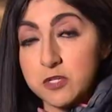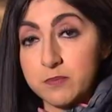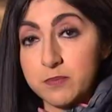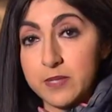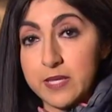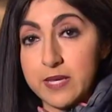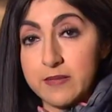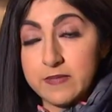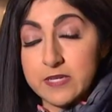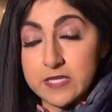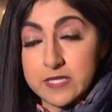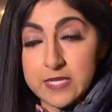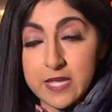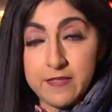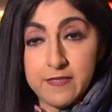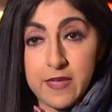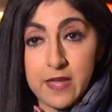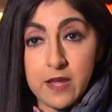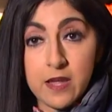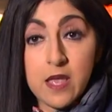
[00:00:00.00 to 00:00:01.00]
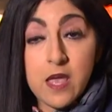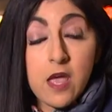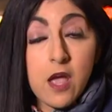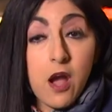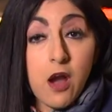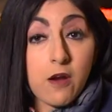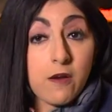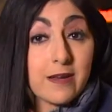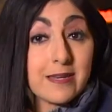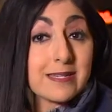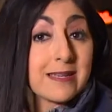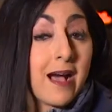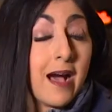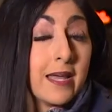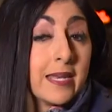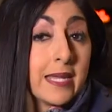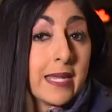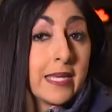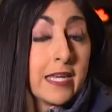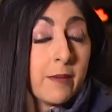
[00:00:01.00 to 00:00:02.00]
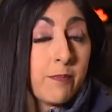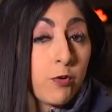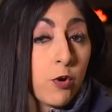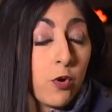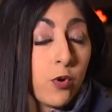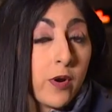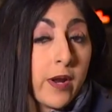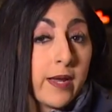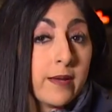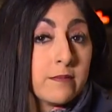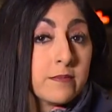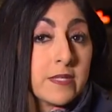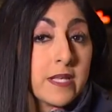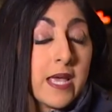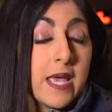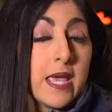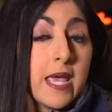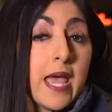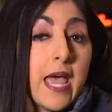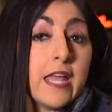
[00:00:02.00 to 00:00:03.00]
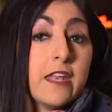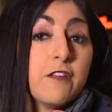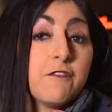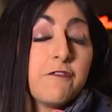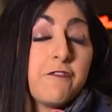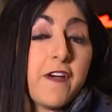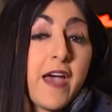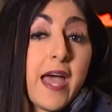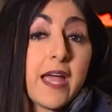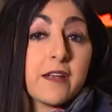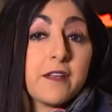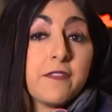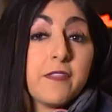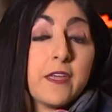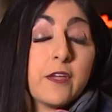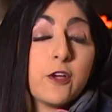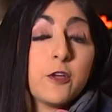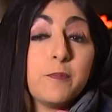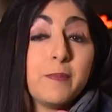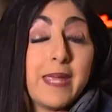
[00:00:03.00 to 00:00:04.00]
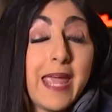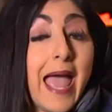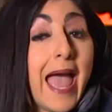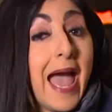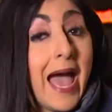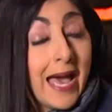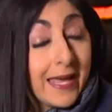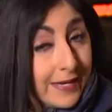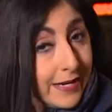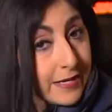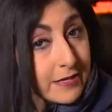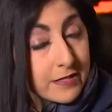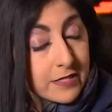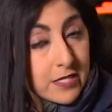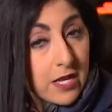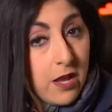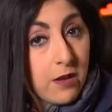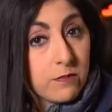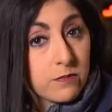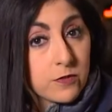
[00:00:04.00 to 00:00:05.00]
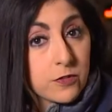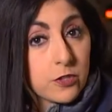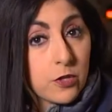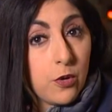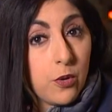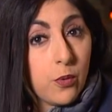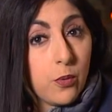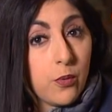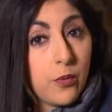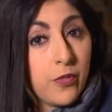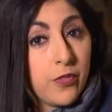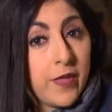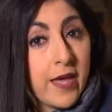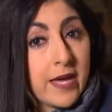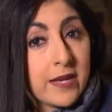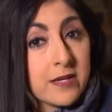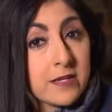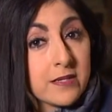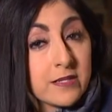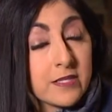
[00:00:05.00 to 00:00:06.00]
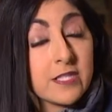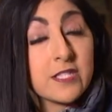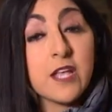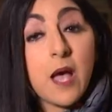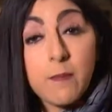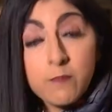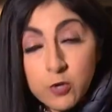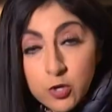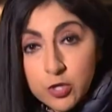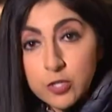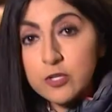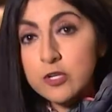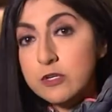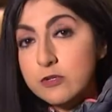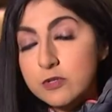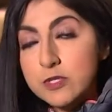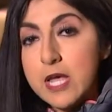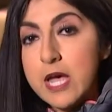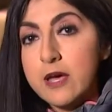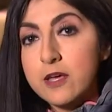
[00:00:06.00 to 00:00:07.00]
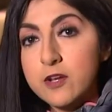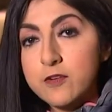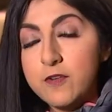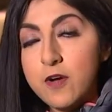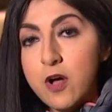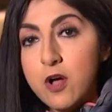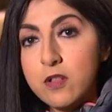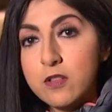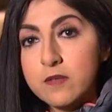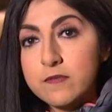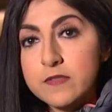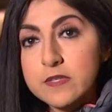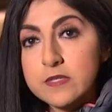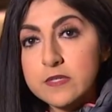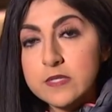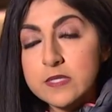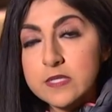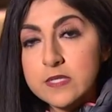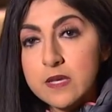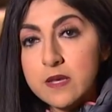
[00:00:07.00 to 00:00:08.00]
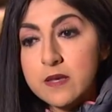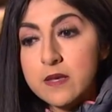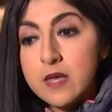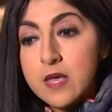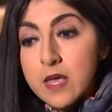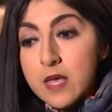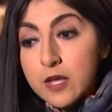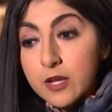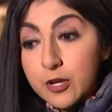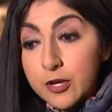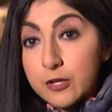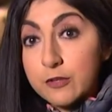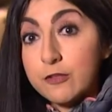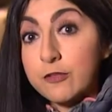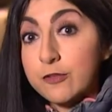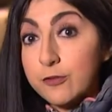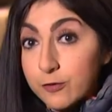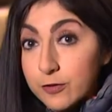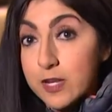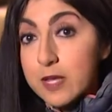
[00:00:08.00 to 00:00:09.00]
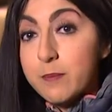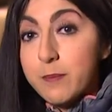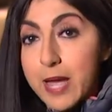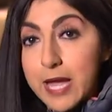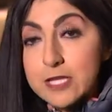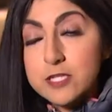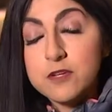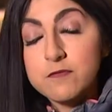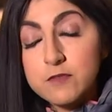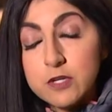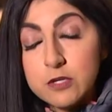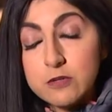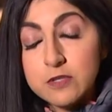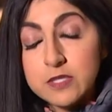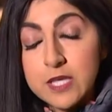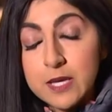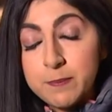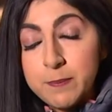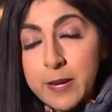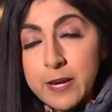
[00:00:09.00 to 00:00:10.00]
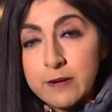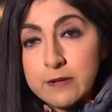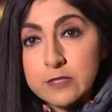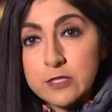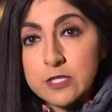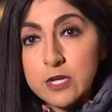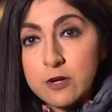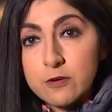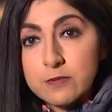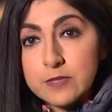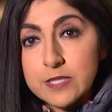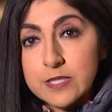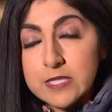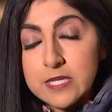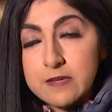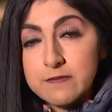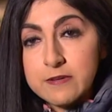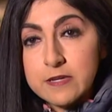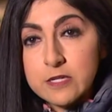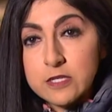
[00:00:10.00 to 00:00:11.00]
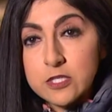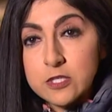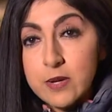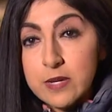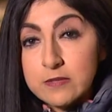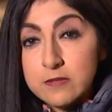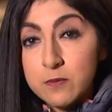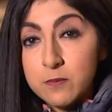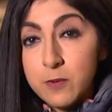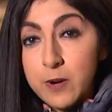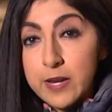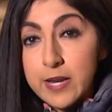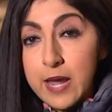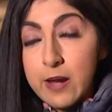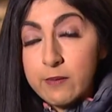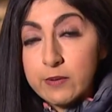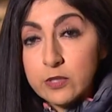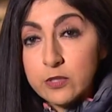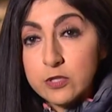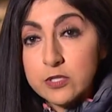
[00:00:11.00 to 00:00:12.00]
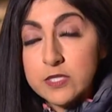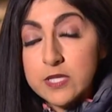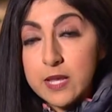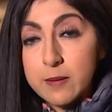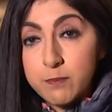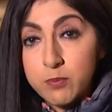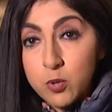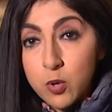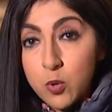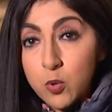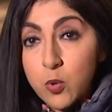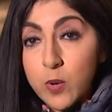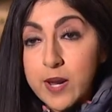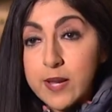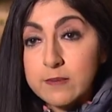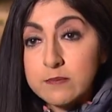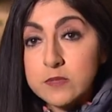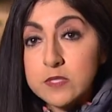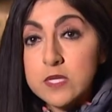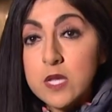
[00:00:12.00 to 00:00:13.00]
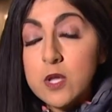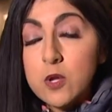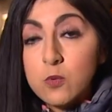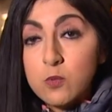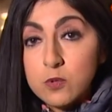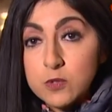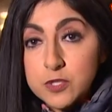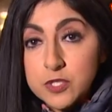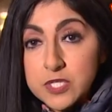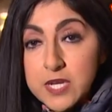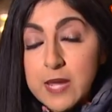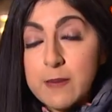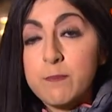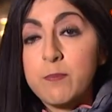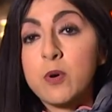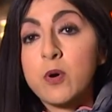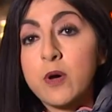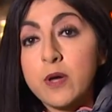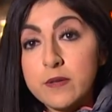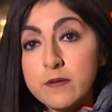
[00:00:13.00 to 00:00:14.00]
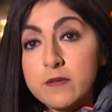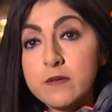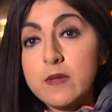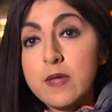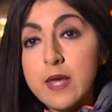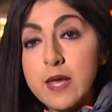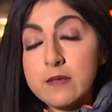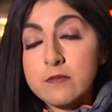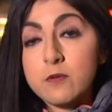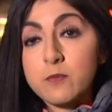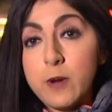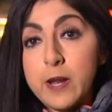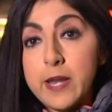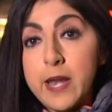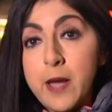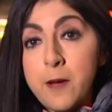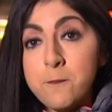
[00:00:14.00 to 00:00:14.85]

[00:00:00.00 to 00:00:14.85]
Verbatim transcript: plan. They say they aren't cutting any programs, and in fact, they could be adding some. So that is some good news out of all of this uh, concerning batch of news that parents are receiving. So as of right now, it looks like programs will stay put as of right now.